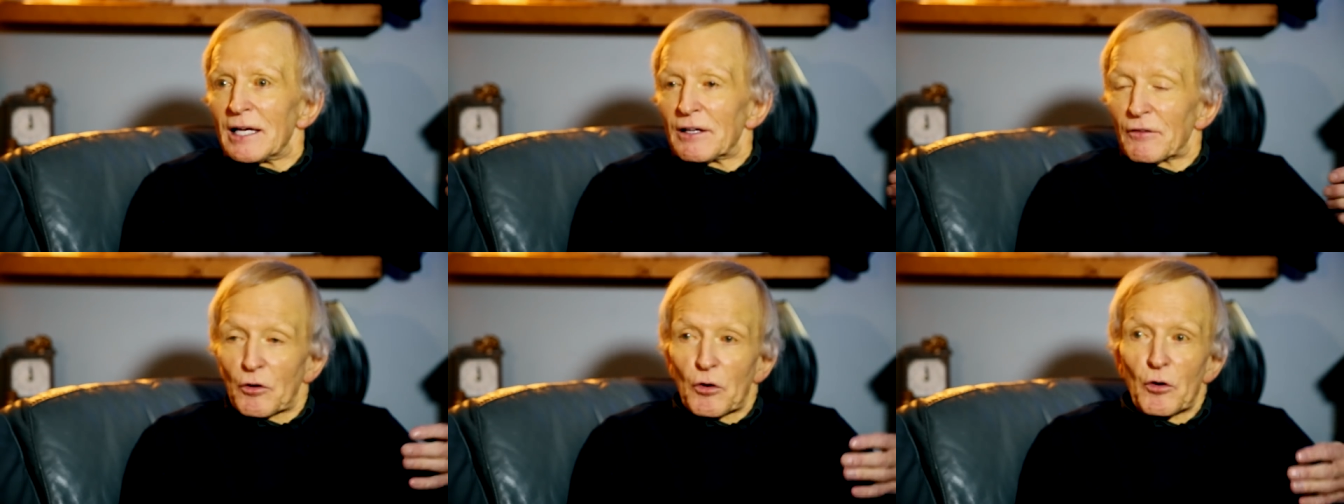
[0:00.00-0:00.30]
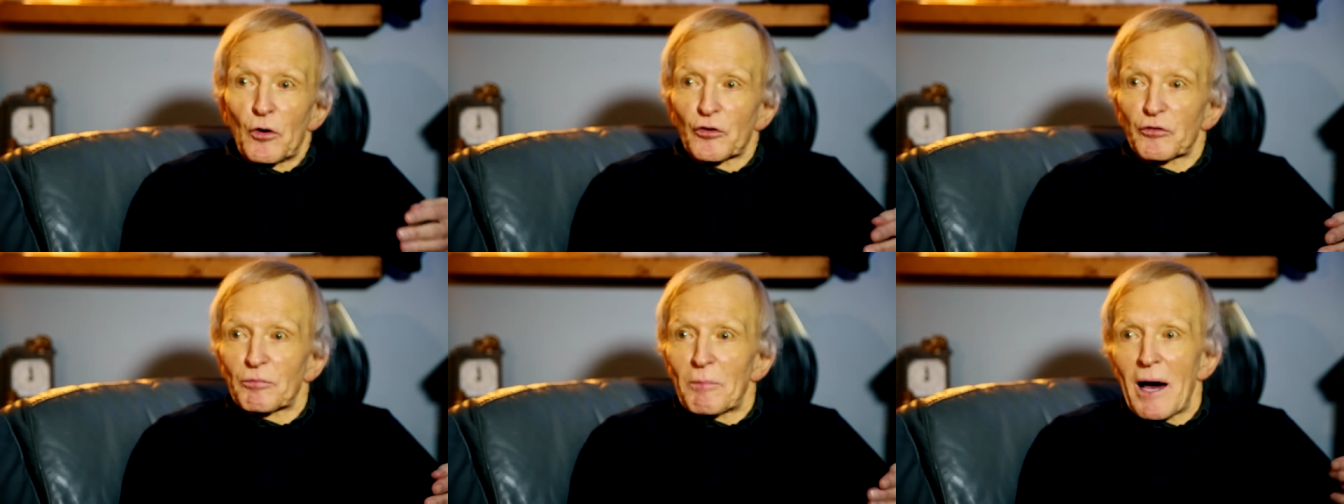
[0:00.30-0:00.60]
And of
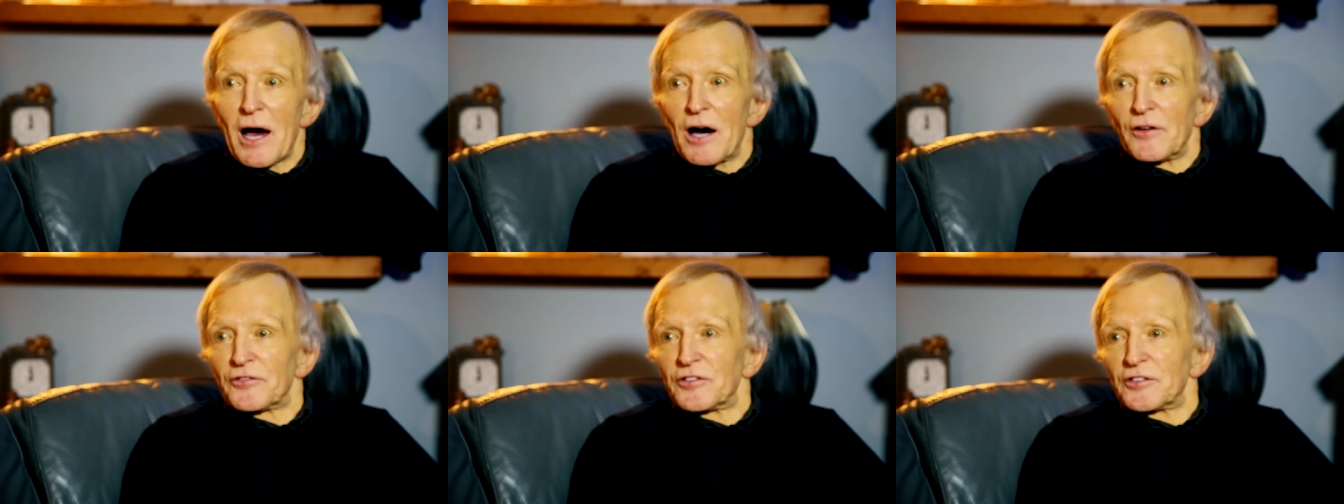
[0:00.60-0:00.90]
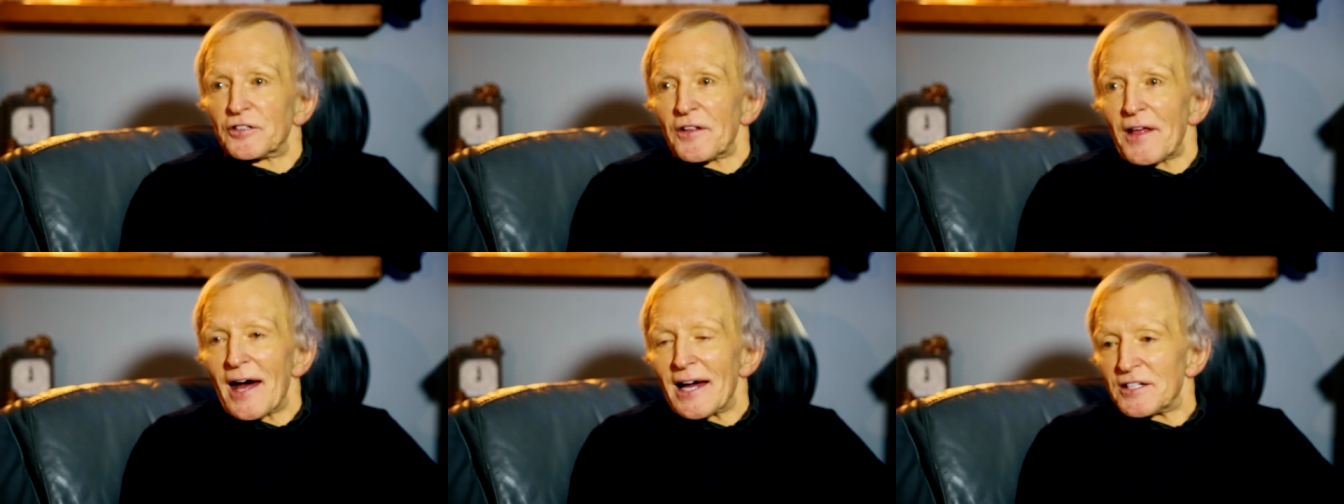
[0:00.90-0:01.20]
course, my
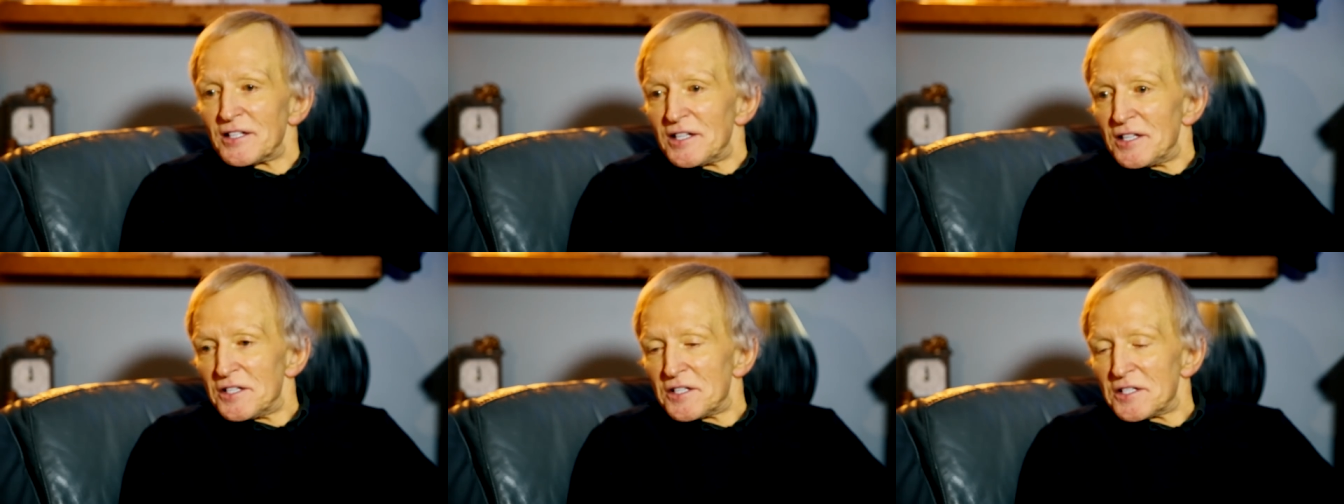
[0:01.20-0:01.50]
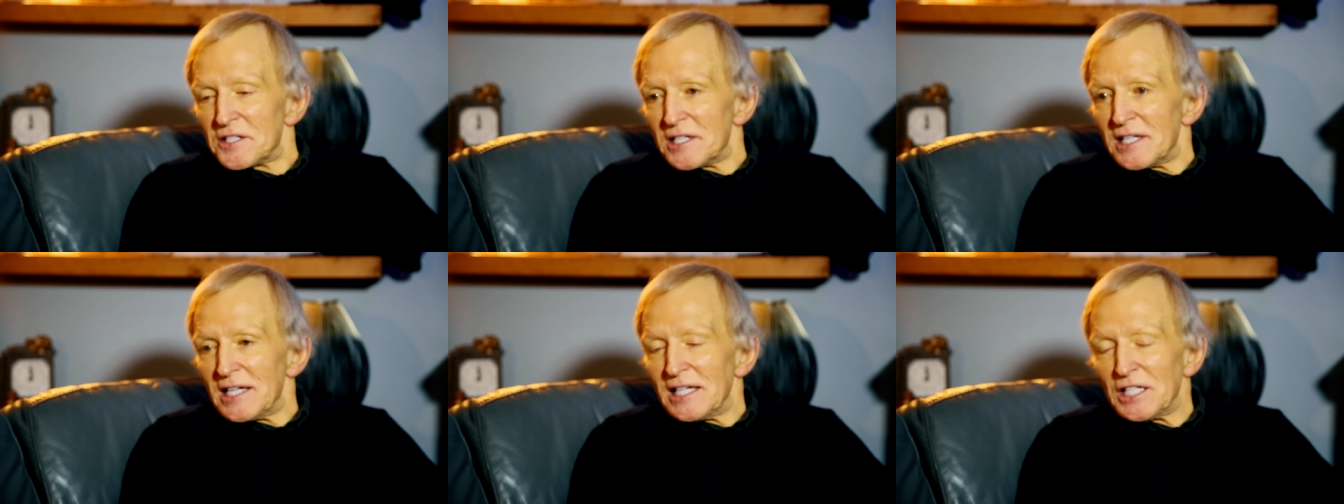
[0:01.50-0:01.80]
answer to that
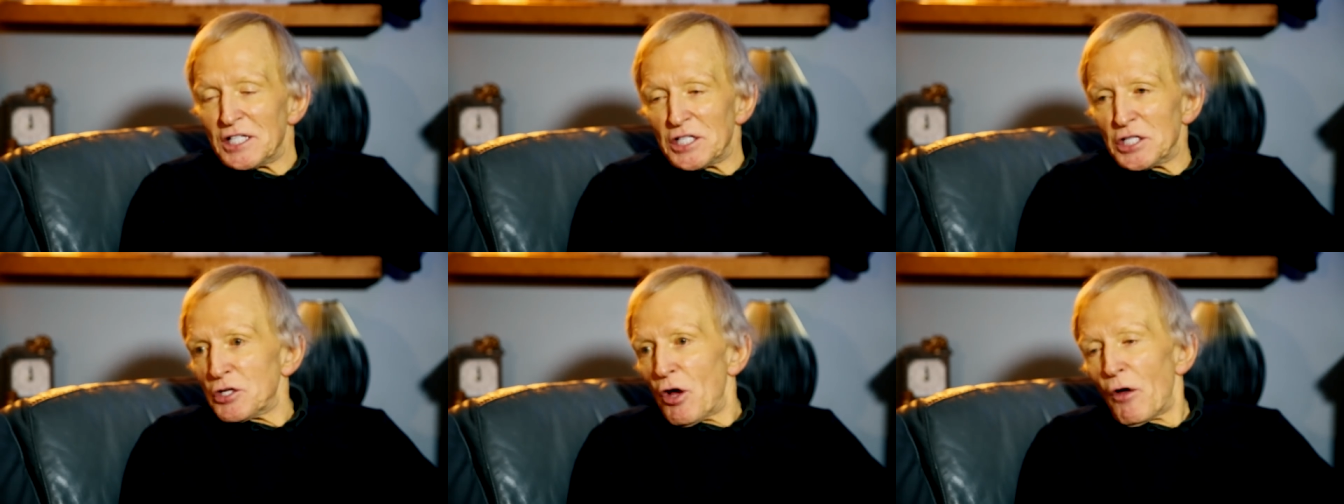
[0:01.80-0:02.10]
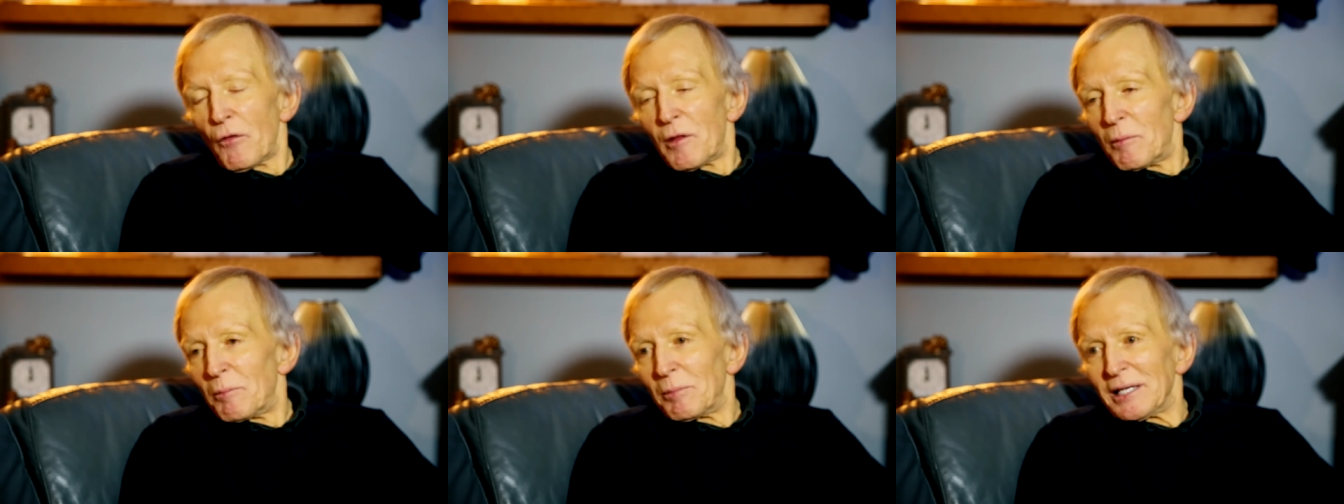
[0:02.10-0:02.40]
is, it is
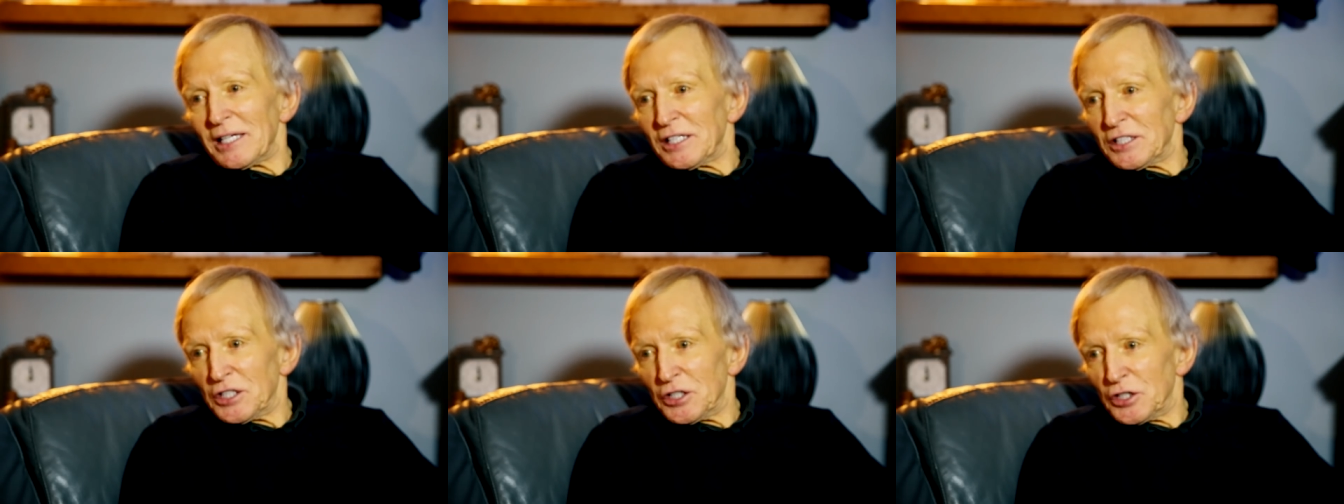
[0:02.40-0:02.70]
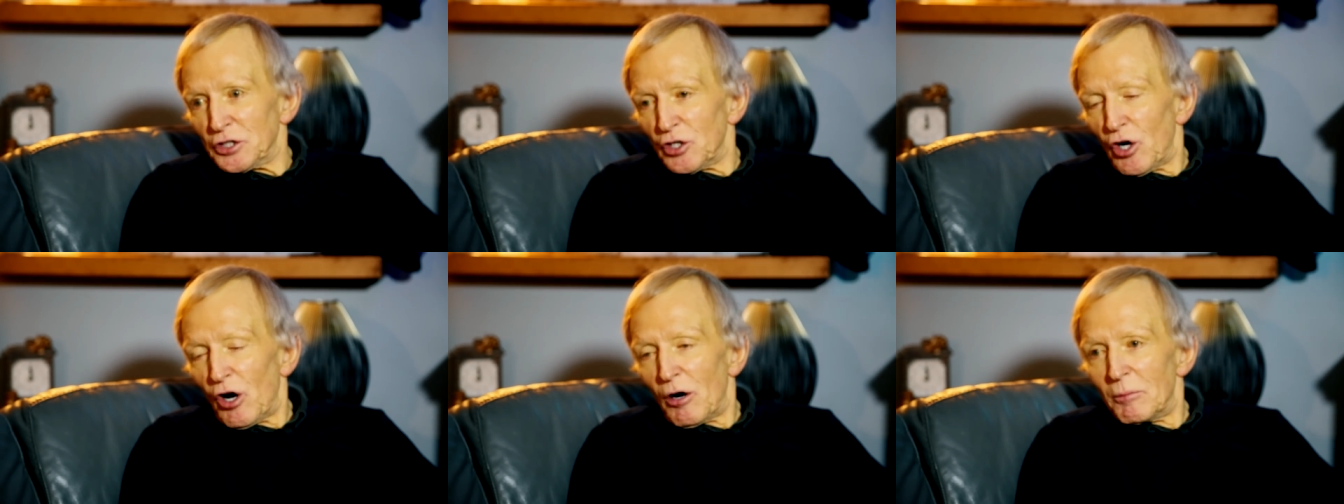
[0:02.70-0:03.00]
not the
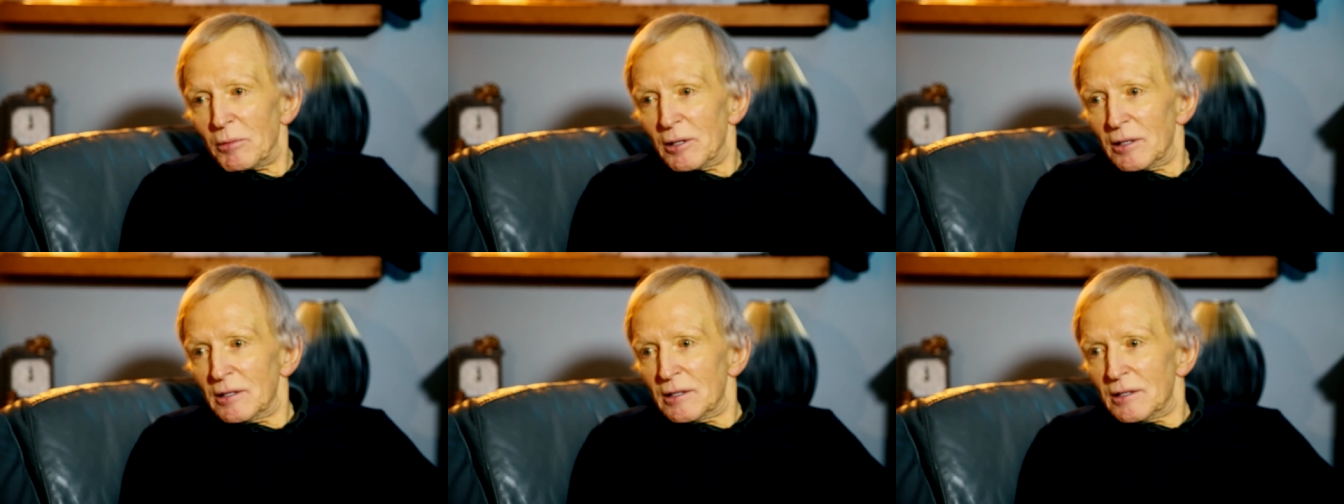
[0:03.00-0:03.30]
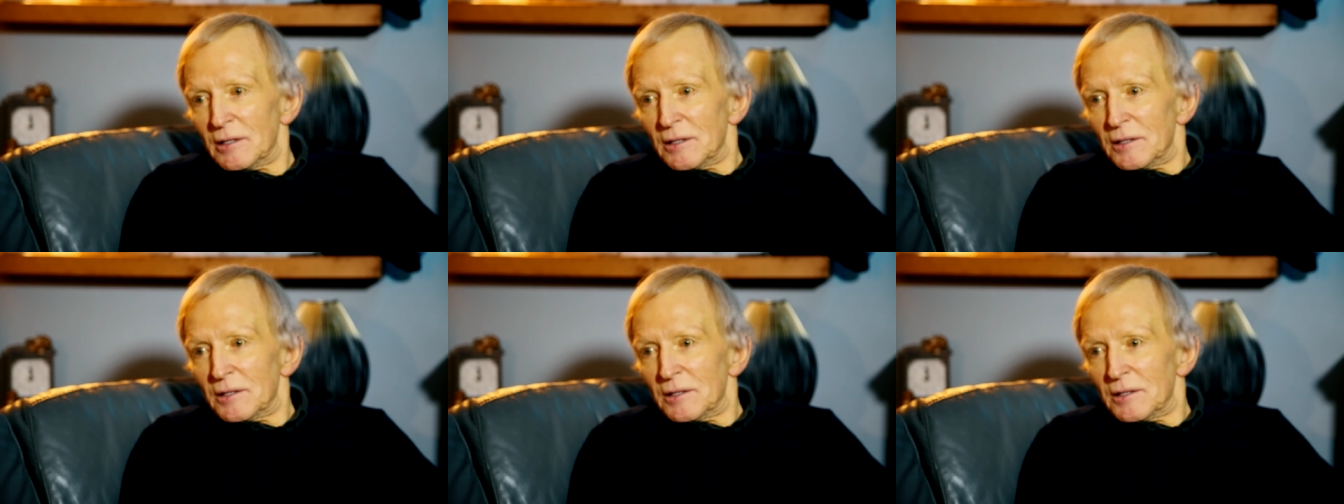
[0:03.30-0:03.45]
police's job